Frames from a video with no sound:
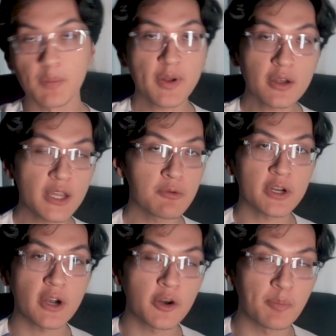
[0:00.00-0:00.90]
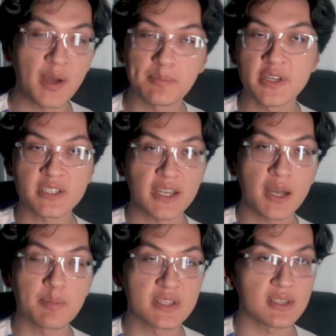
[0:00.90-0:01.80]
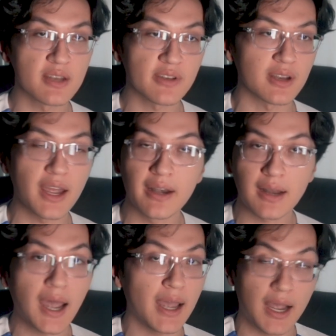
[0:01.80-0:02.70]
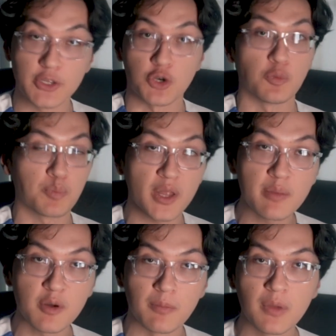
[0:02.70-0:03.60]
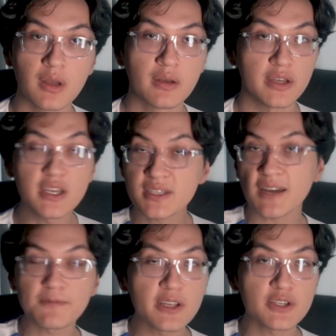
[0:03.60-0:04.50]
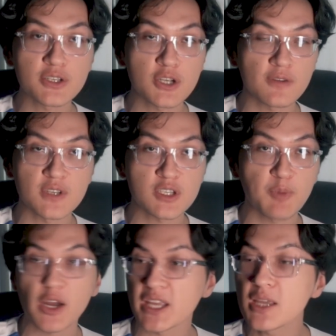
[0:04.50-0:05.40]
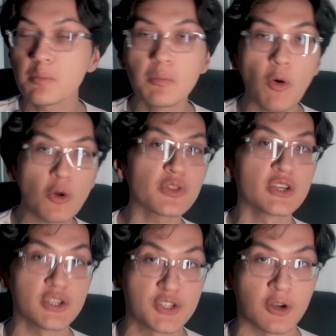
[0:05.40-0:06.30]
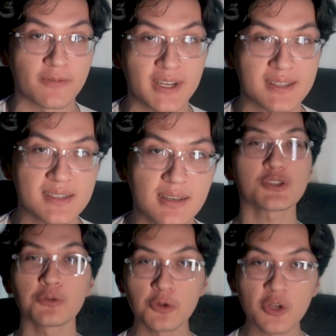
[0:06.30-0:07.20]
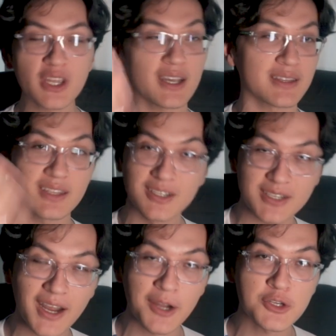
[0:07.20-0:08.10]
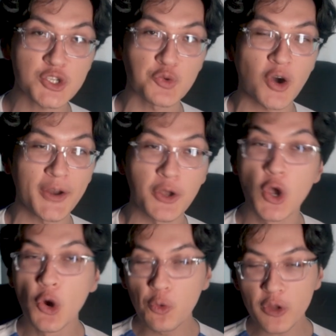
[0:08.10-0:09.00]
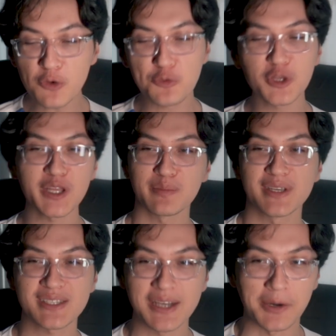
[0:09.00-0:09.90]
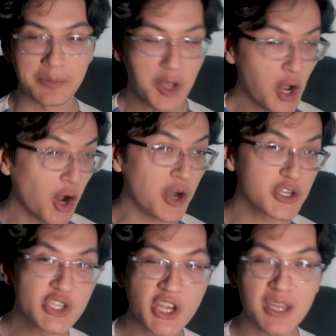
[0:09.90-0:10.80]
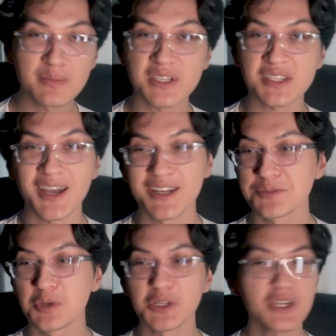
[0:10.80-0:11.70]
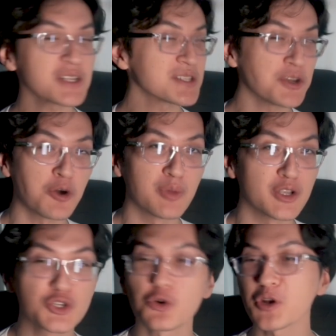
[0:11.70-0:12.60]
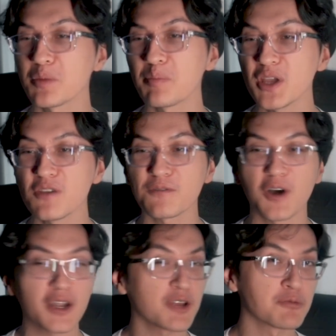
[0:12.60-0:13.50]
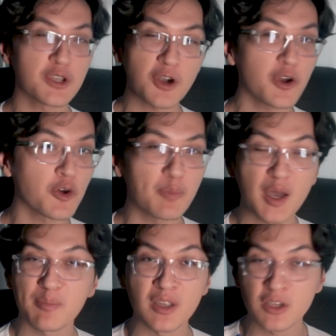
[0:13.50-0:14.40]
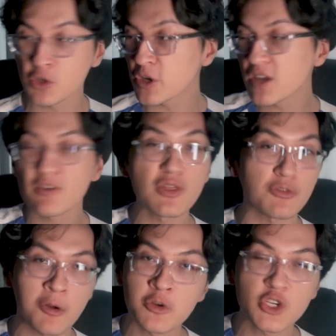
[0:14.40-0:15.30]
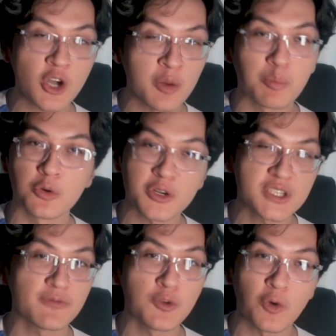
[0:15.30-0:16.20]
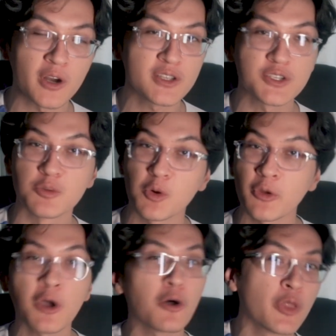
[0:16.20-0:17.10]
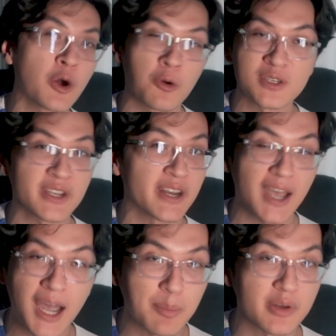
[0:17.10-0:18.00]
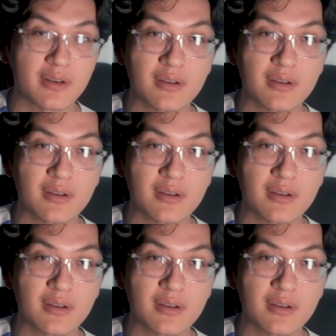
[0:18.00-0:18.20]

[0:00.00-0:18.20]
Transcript: Apparently Ricardo Pepi's camp is livid, and I don't blame him. He definitely deserved a spot. He more than deserved it. So looking at the entire squad, we really missed out on James Sands, Malik Tillman, Jordan Pefok, and Ricardo Pepe, and you could even throw John Brooks if you wanted to, but we all know it wasn't gonna happen.